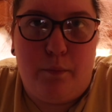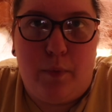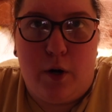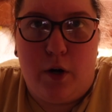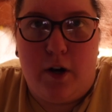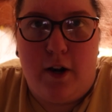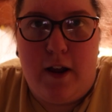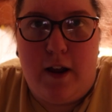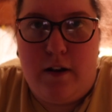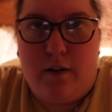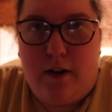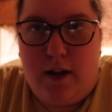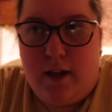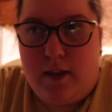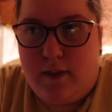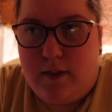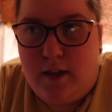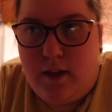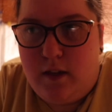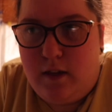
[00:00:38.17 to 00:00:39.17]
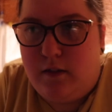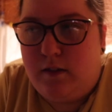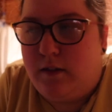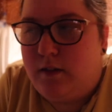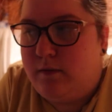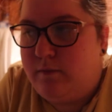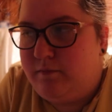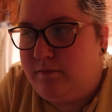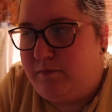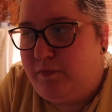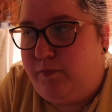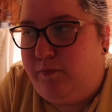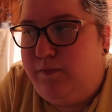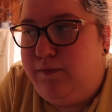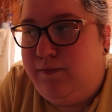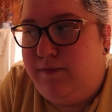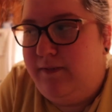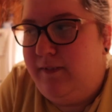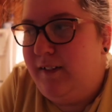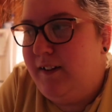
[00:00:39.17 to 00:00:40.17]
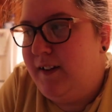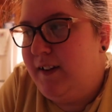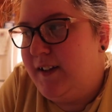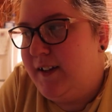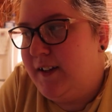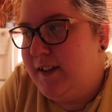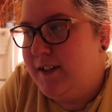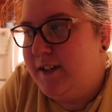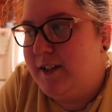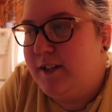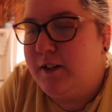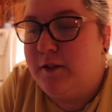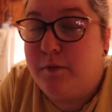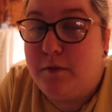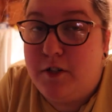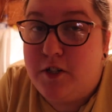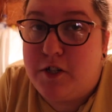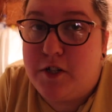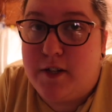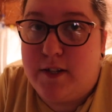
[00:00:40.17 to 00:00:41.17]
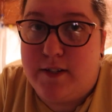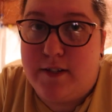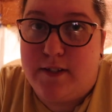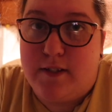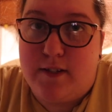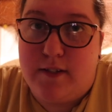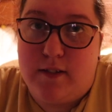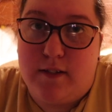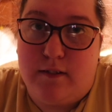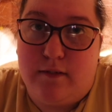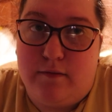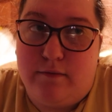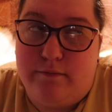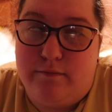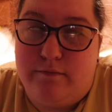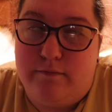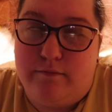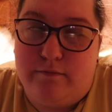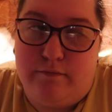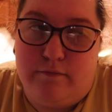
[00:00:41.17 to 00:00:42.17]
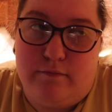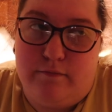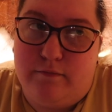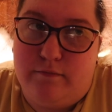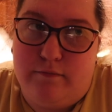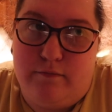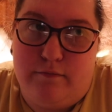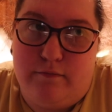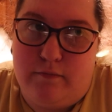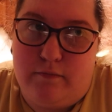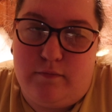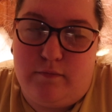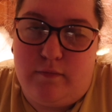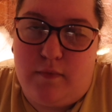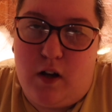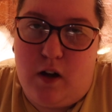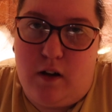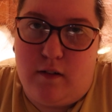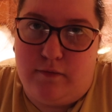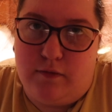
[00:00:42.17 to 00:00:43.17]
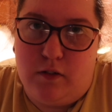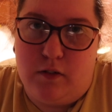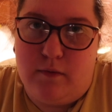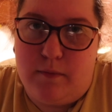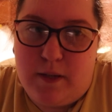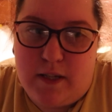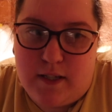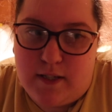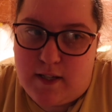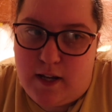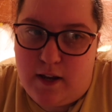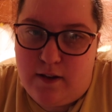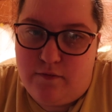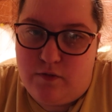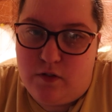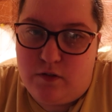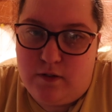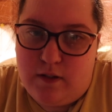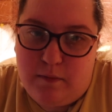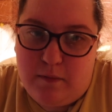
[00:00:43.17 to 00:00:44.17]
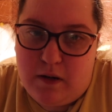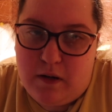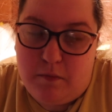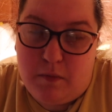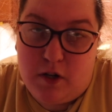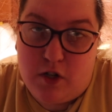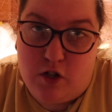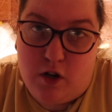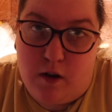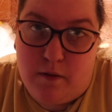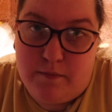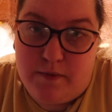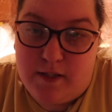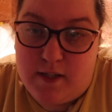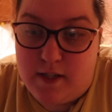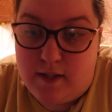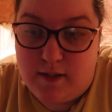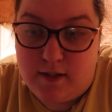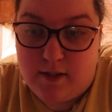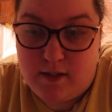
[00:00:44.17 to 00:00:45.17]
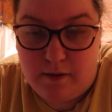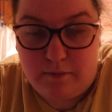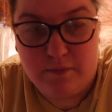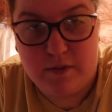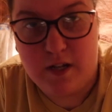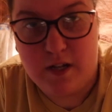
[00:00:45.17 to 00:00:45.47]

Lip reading: burnout, I think. Which is awful because I've only been at my job since